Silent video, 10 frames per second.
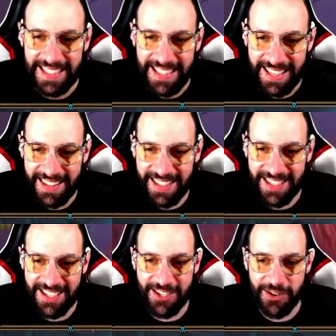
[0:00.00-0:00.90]
I
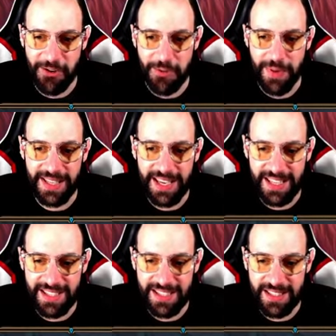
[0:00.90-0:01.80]
think so, but
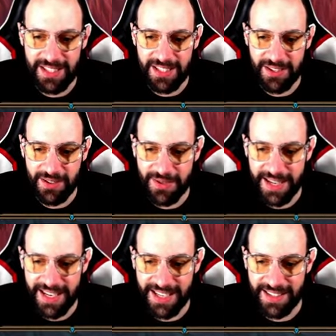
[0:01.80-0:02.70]
it's so
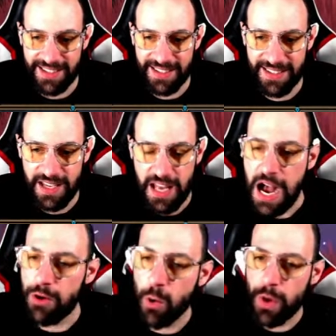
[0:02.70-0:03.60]
nice.
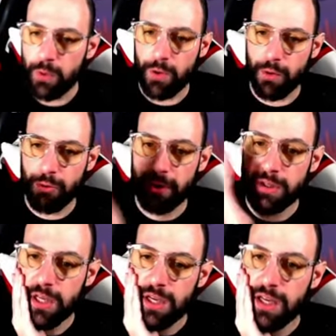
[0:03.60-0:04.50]
Oh no, wait, wait, wait, wait.
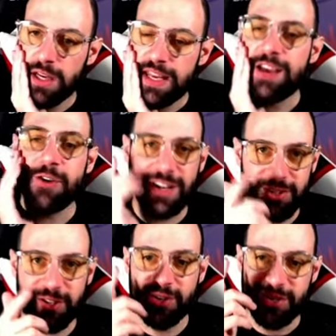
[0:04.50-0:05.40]
Yeah, you can
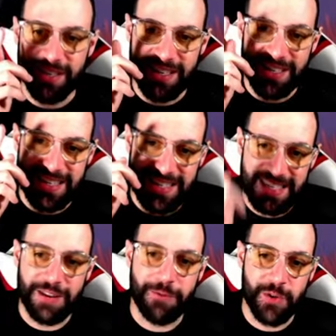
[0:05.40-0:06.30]
also
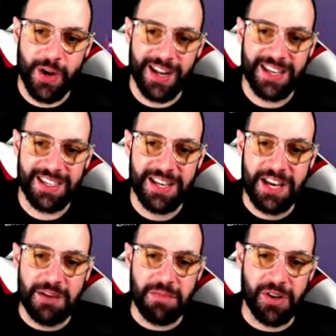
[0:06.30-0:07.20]
see which one is,
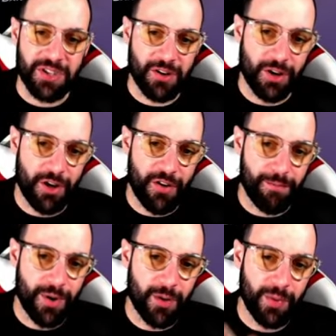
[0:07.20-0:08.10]
because the color
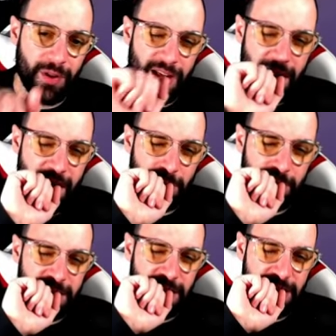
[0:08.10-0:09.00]
of purple, I
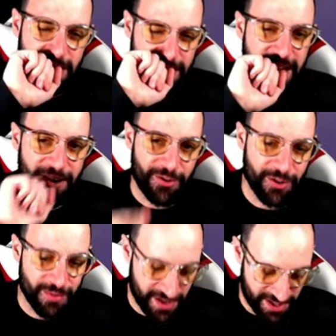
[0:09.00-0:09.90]
would say it's, yeah,
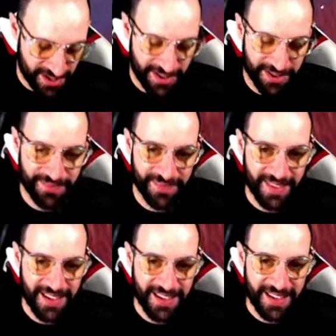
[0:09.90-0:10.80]
Chronomancer.
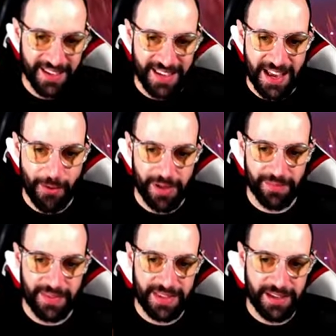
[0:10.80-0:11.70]
Yeah,
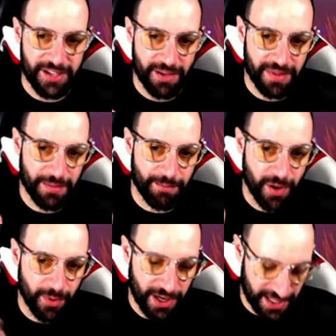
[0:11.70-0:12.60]
when there is something
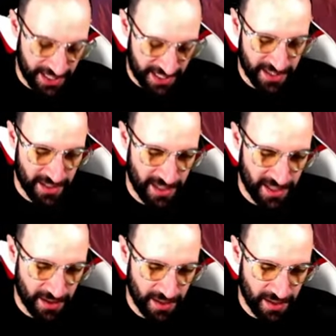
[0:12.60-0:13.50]
purple like this,
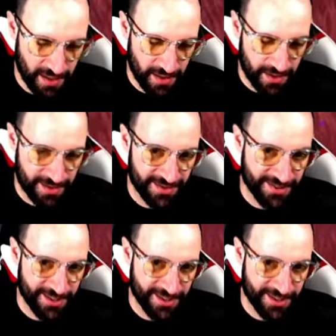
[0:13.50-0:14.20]
oh,